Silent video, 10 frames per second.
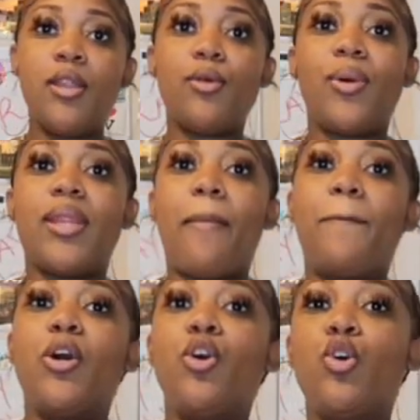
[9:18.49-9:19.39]
the one that
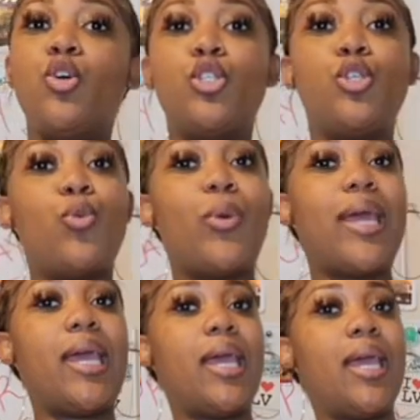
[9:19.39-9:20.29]
pulls you
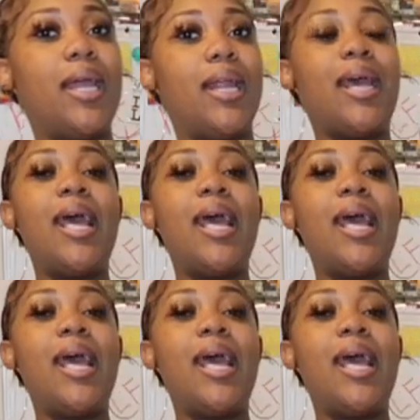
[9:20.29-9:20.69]
in.